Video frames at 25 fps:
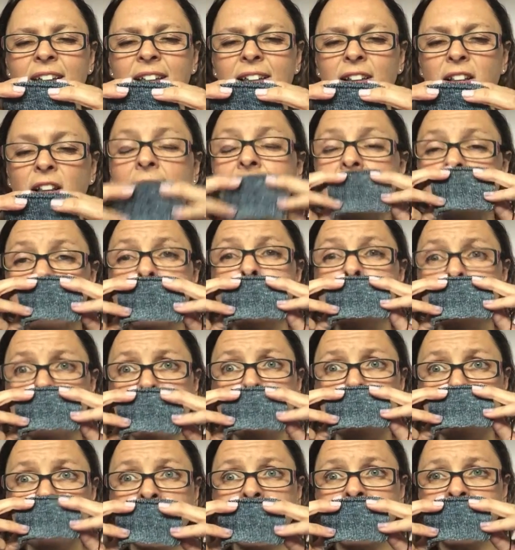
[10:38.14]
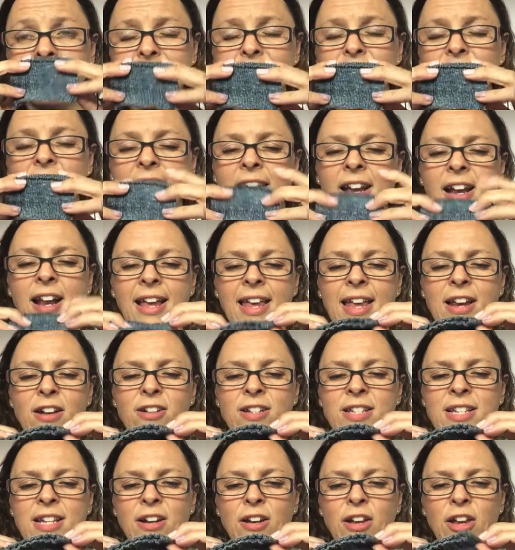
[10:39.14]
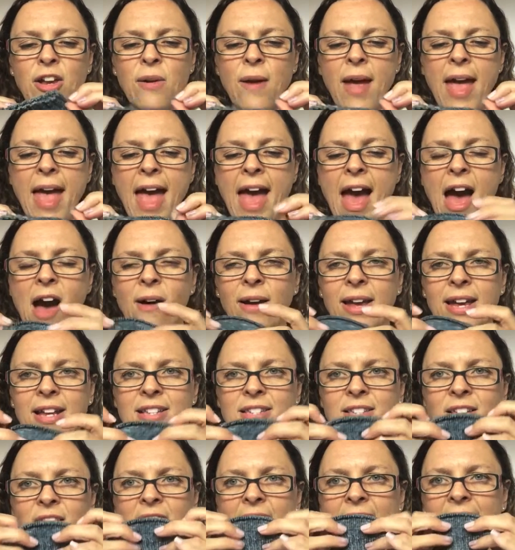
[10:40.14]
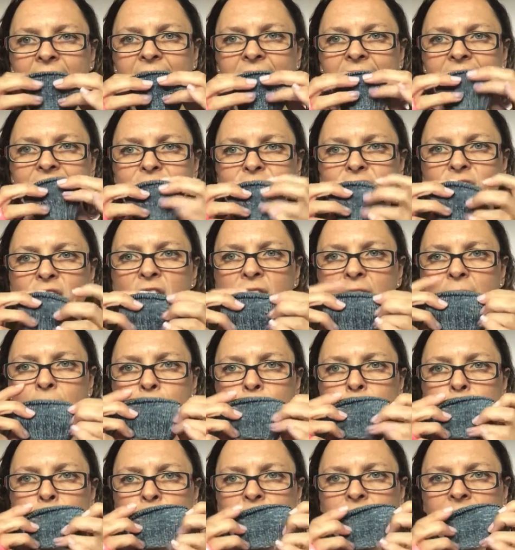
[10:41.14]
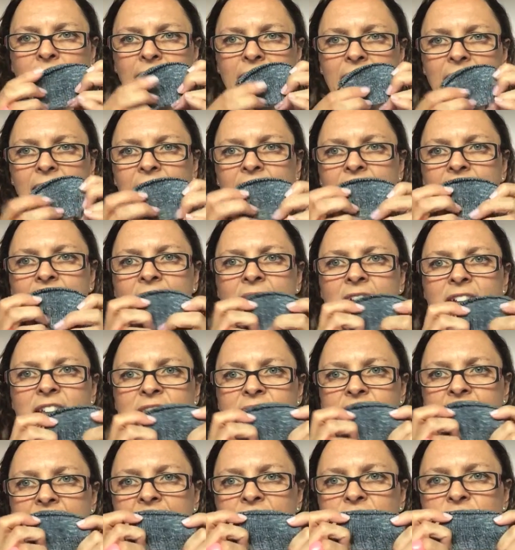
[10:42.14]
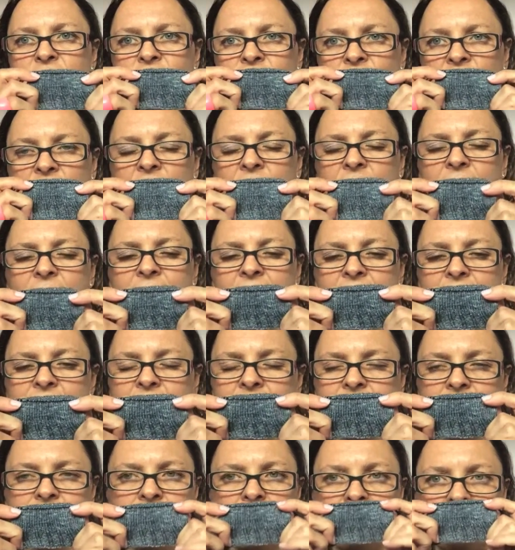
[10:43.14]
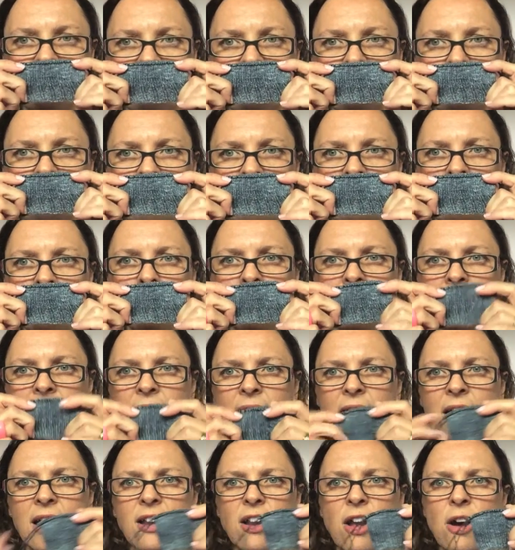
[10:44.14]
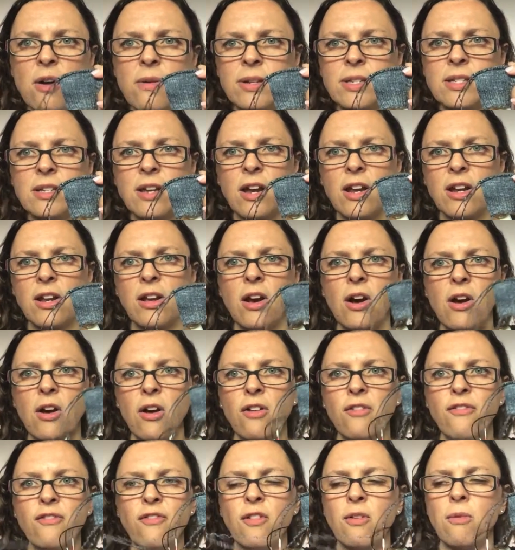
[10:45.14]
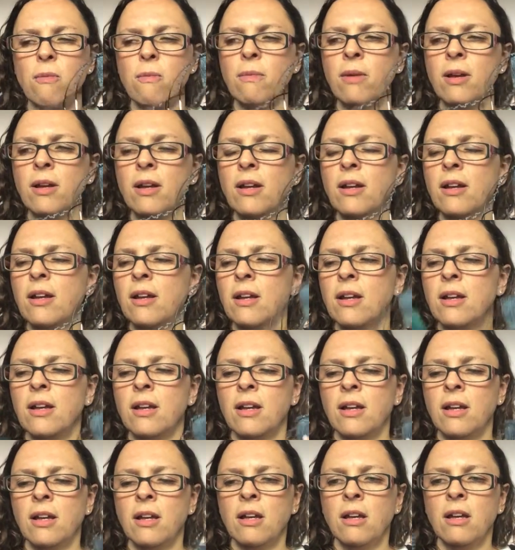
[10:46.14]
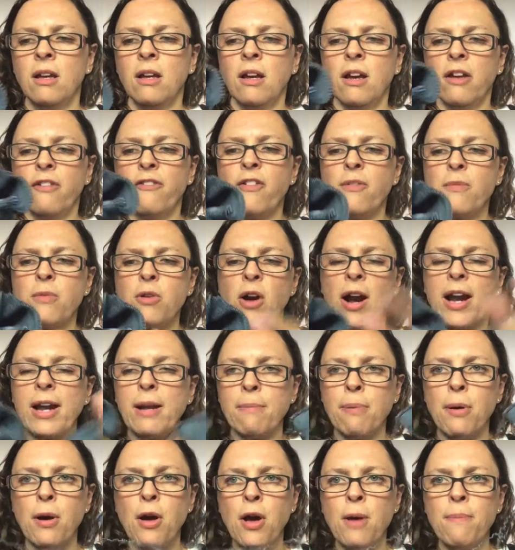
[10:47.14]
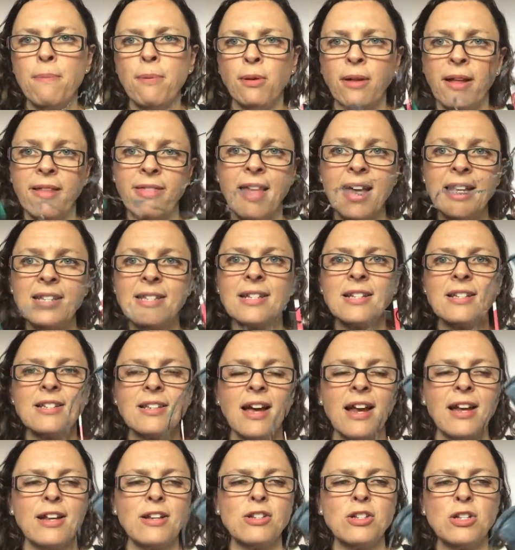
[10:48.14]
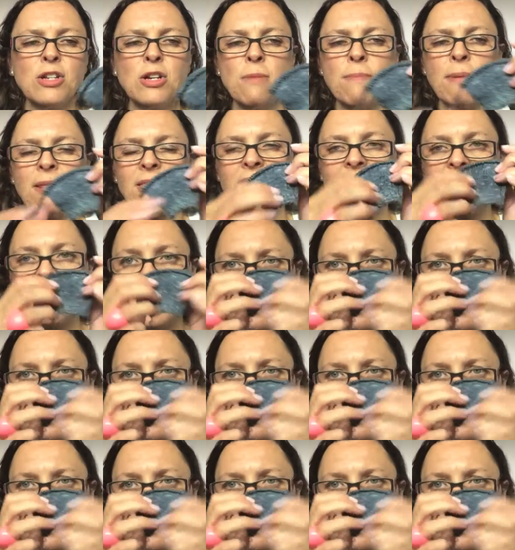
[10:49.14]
Like, this is really exciting. I cannot tell you how exciting this kind of modelly texture is for me. I mean, like, I know it's going to go from grey to purple, and that's exciting too, but